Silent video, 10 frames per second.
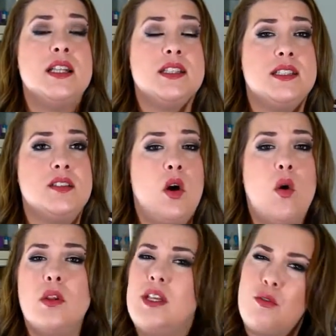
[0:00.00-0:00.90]
This is
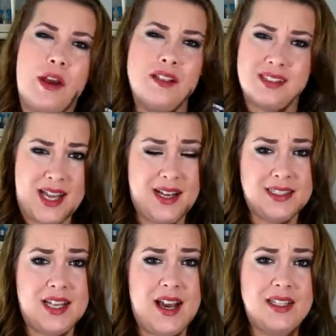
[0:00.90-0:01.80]
holy grail
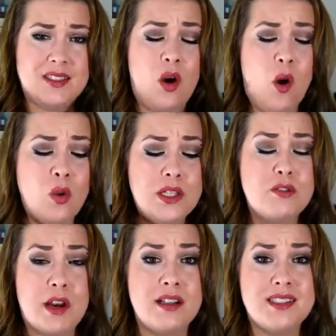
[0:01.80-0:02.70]
status, guys. Holy
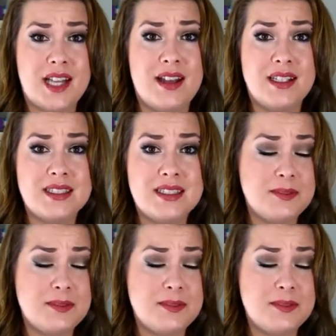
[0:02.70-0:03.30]
grail status.